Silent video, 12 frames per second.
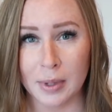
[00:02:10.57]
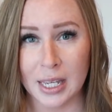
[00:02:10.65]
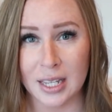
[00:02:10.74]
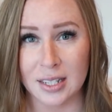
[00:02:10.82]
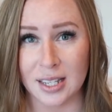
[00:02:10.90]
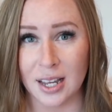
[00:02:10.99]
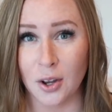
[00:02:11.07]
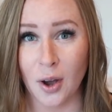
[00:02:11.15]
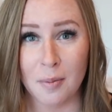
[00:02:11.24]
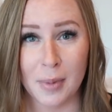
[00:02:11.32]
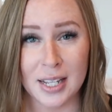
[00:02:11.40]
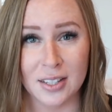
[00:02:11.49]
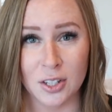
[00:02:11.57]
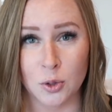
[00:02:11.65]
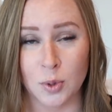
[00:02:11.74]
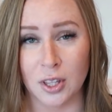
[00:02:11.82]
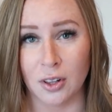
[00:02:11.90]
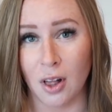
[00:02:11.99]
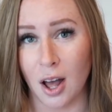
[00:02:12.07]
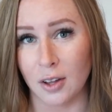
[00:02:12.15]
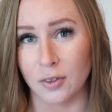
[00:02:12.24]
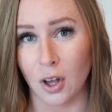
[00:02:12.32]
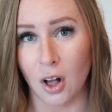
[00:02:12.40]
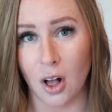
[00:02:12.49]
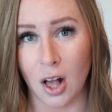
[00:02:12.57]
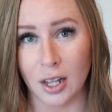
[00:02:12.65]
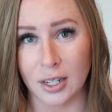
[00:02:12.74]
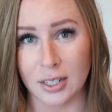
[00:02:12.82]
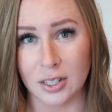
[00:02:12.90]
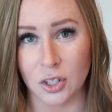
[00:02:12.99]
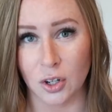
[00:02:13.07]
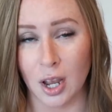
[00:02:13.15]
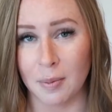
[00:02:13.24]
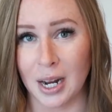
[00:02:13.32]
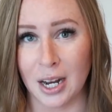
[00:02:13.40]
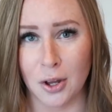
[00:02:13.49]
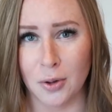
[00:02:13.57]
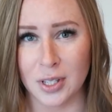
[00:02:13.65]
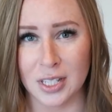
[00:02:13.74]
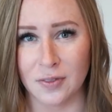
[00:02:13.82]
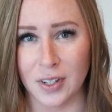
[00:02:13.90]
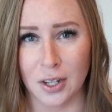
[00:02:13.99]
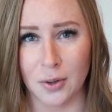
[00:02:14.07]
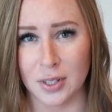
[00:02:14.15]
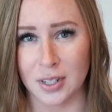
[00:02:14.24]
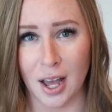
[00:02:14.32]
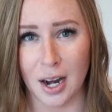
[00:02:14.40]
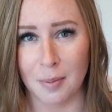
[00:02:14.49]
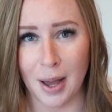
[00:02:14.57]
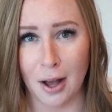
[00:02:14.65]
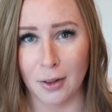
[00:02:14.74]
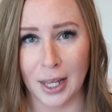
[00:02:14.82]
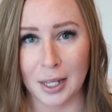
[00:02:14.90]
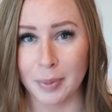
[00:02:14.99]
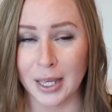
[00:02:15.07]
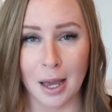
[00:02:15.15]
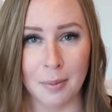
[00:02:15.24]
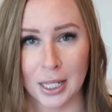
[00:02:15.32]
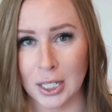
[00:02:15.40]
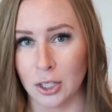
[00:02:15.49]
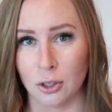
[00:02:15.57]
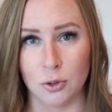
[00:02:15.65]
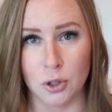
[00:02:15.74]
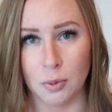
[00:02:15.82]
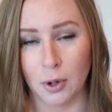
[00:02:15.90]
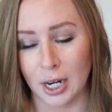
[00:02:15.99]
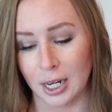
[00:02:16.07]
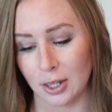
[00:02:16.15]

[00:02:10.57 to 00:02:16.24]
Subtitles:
because I know I message with a lot of y'all on Instagram, and I know this video is not about like becoming a YouTuber